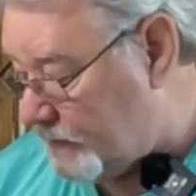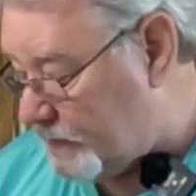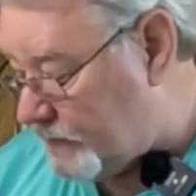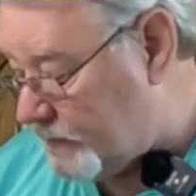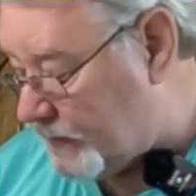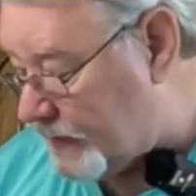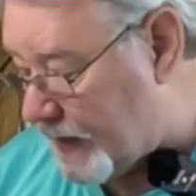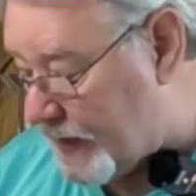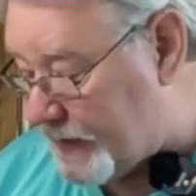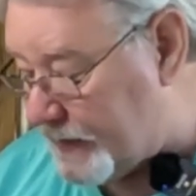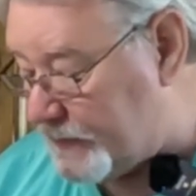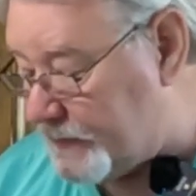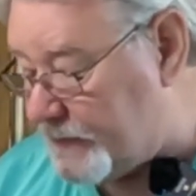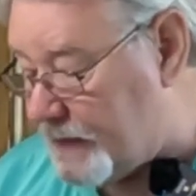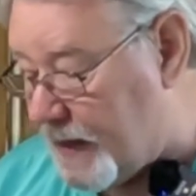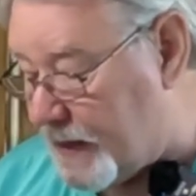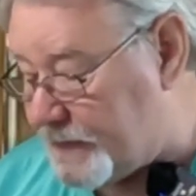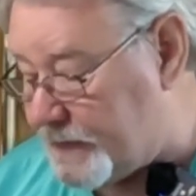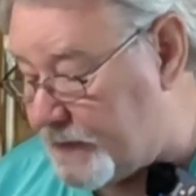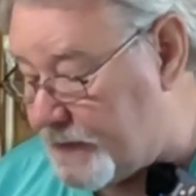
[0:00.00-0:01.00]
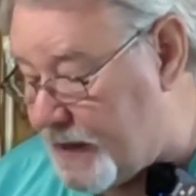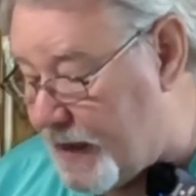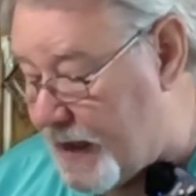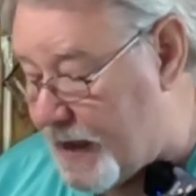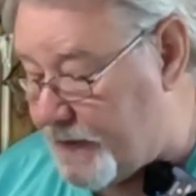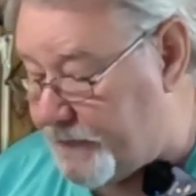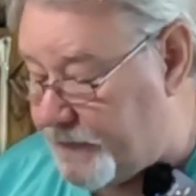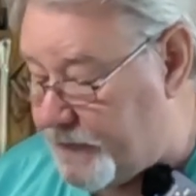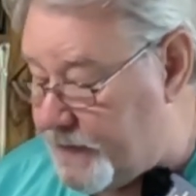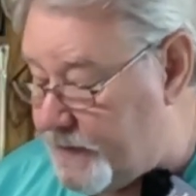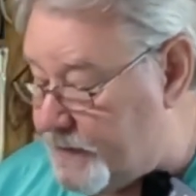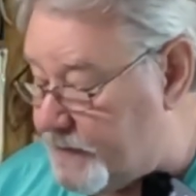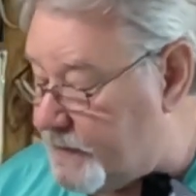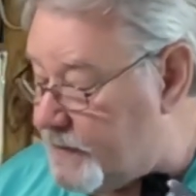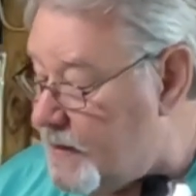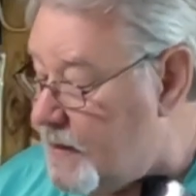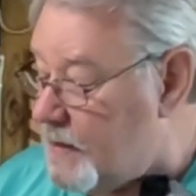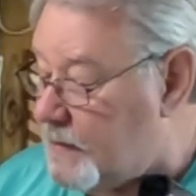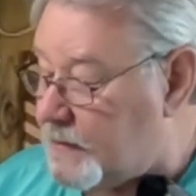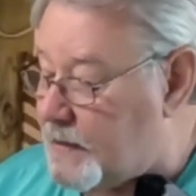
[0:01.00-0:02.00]
you got the knife here,
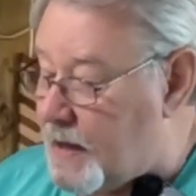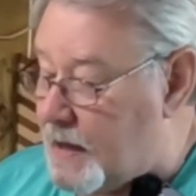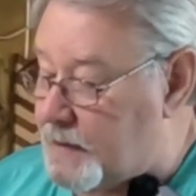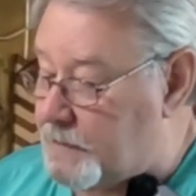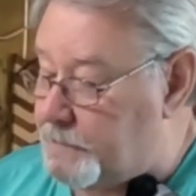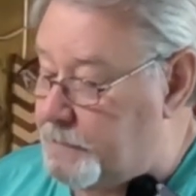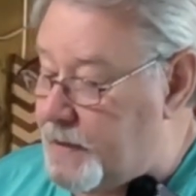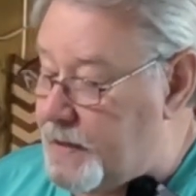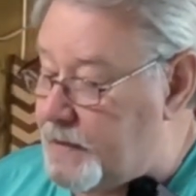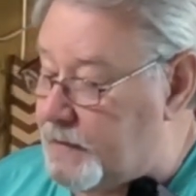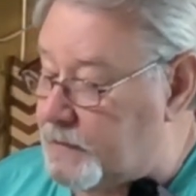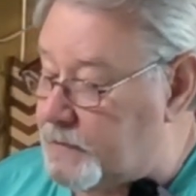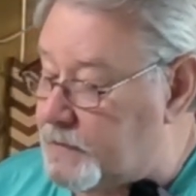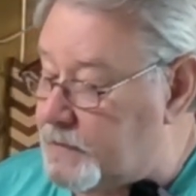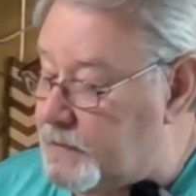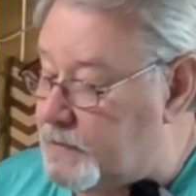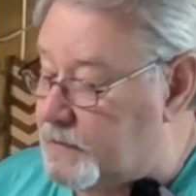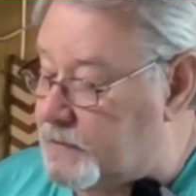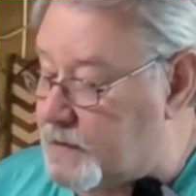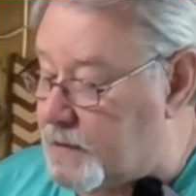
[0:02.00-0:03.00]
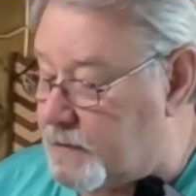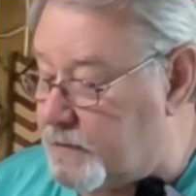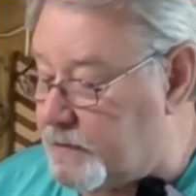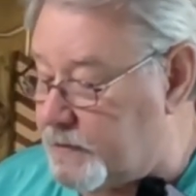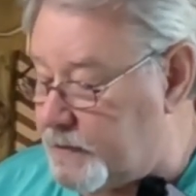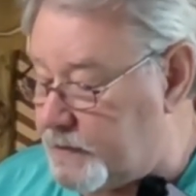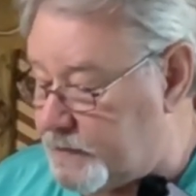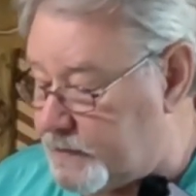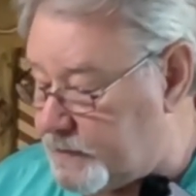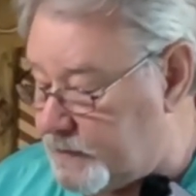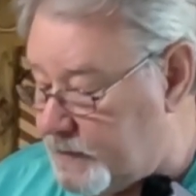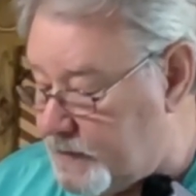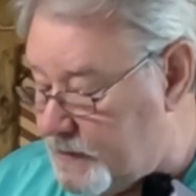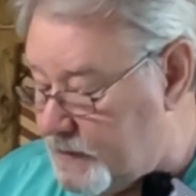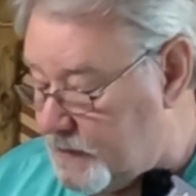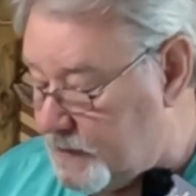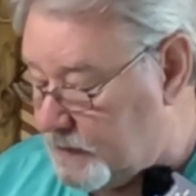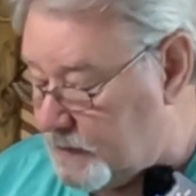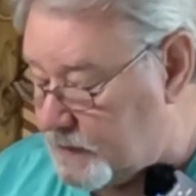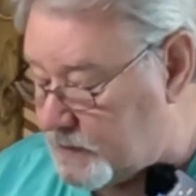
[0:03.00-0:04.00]
got a belt hook on it.
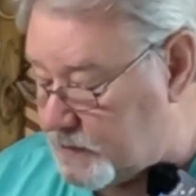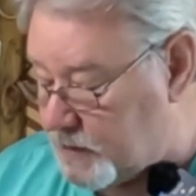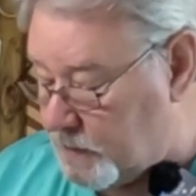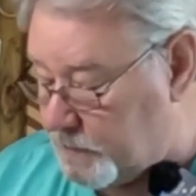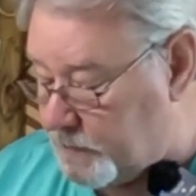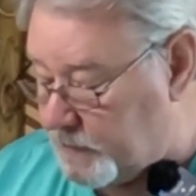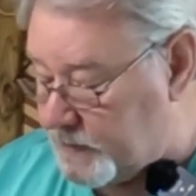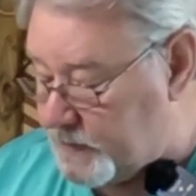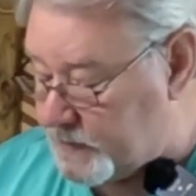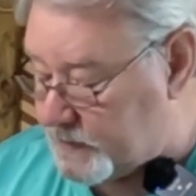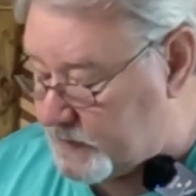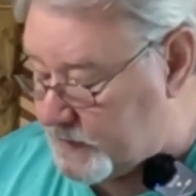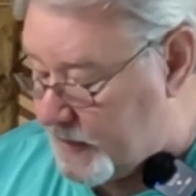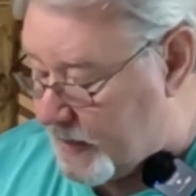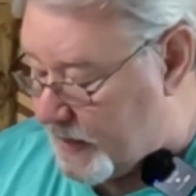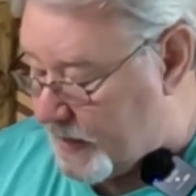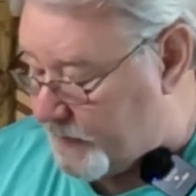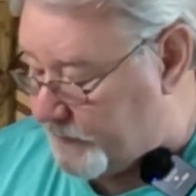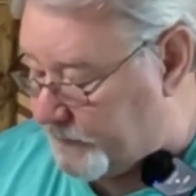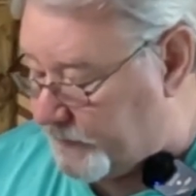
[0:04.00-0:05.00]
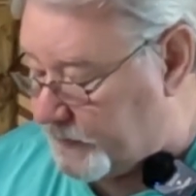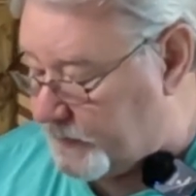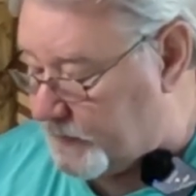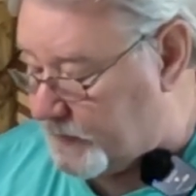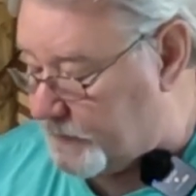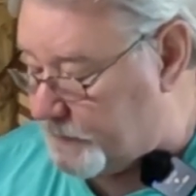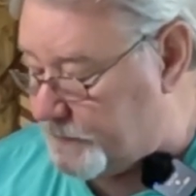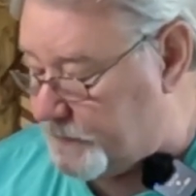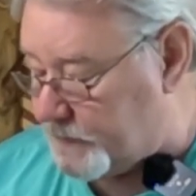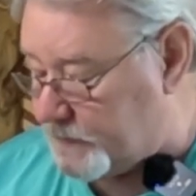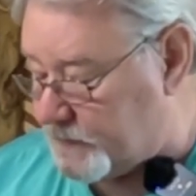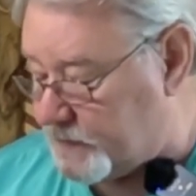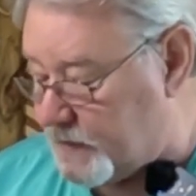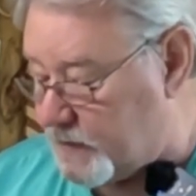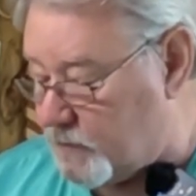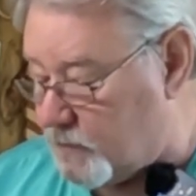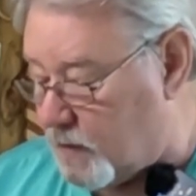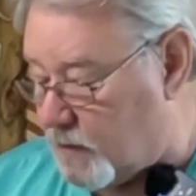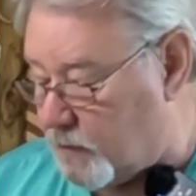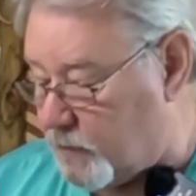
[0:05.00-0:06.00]
Let's open this knife up and see
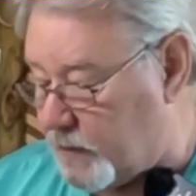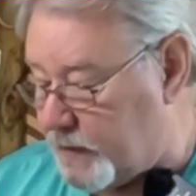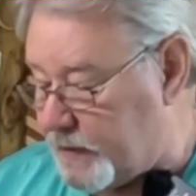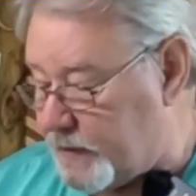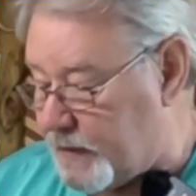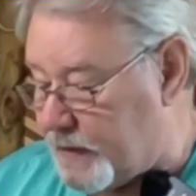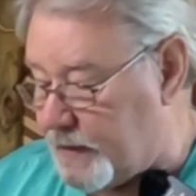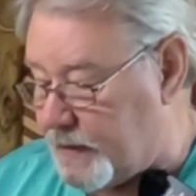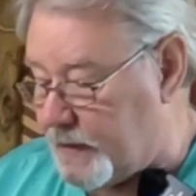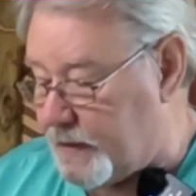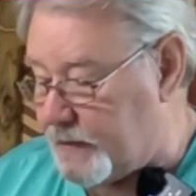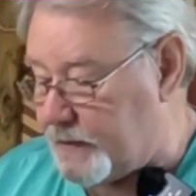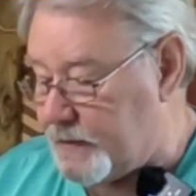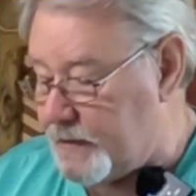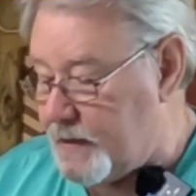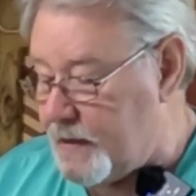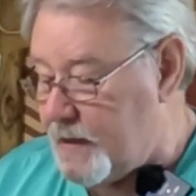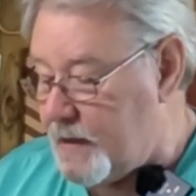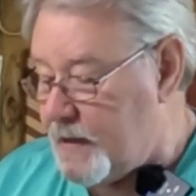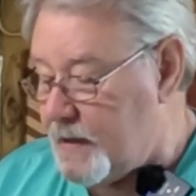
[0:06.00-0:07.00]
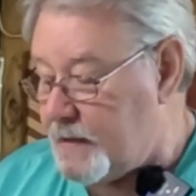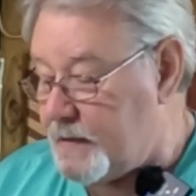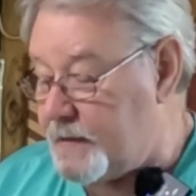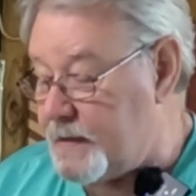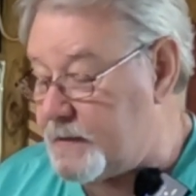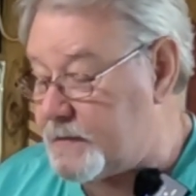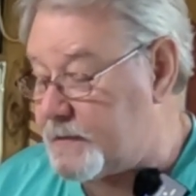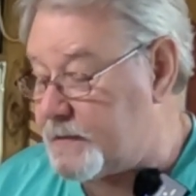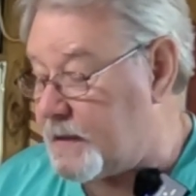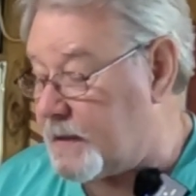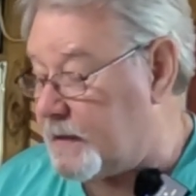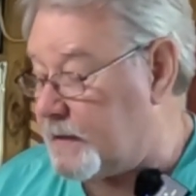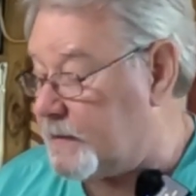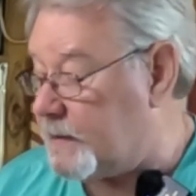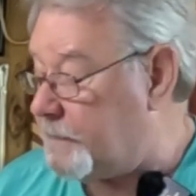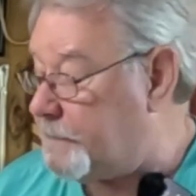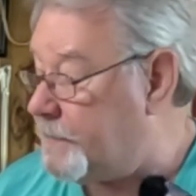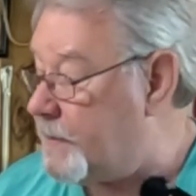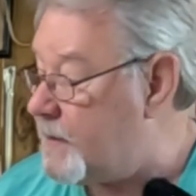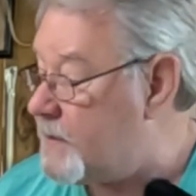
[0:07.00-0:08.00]
what we got. This
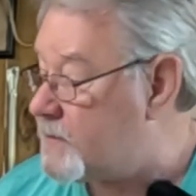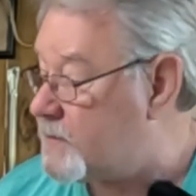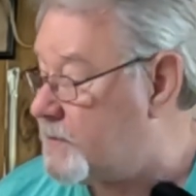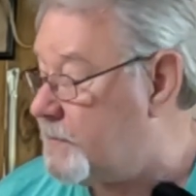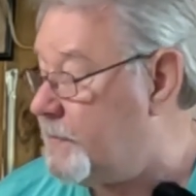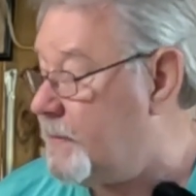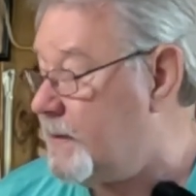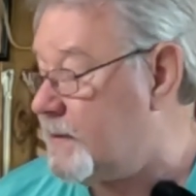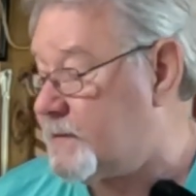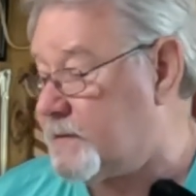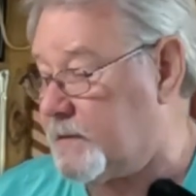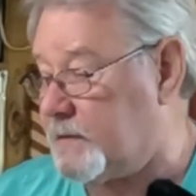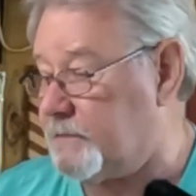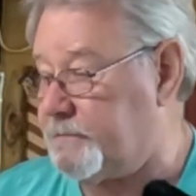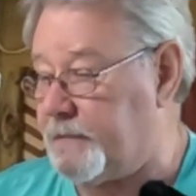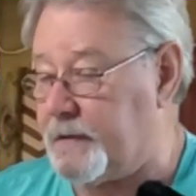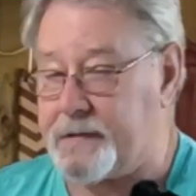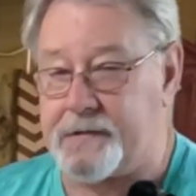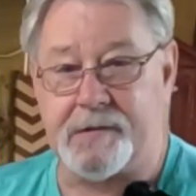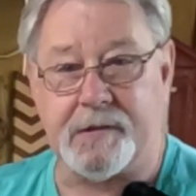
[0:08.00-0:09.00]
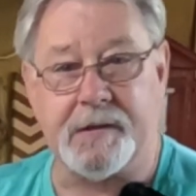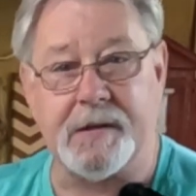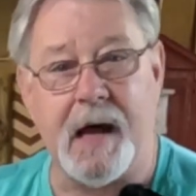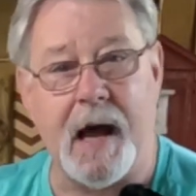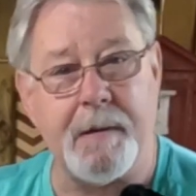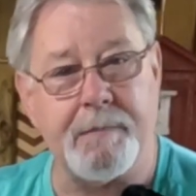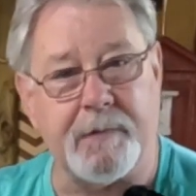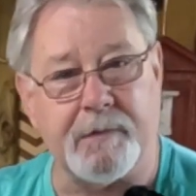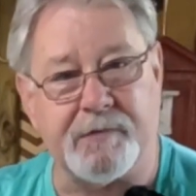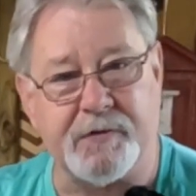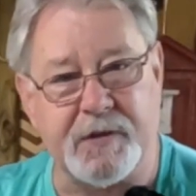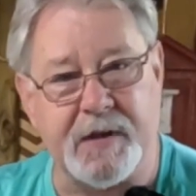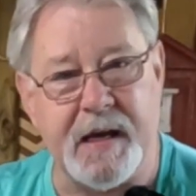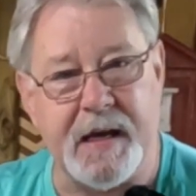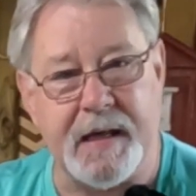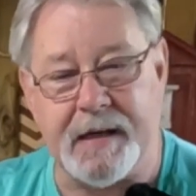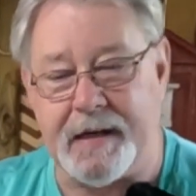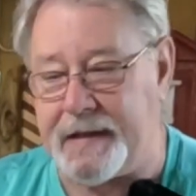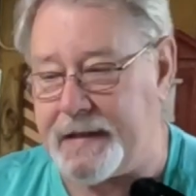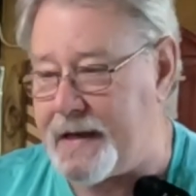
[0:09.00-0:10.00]
appears to be it's a type of
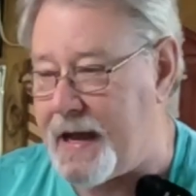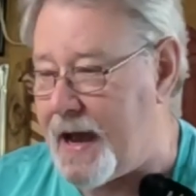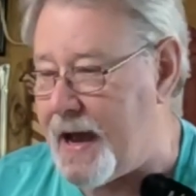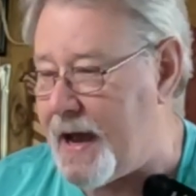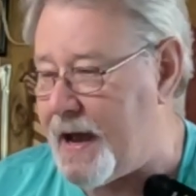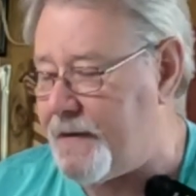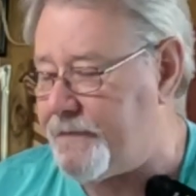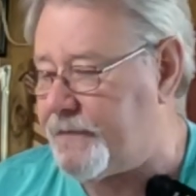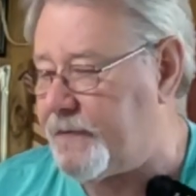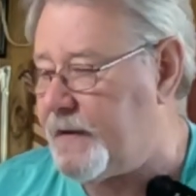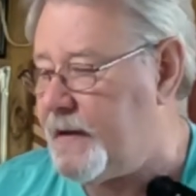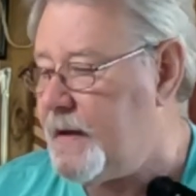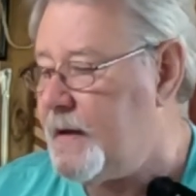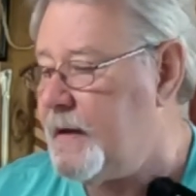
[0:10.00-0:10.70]
skinning knife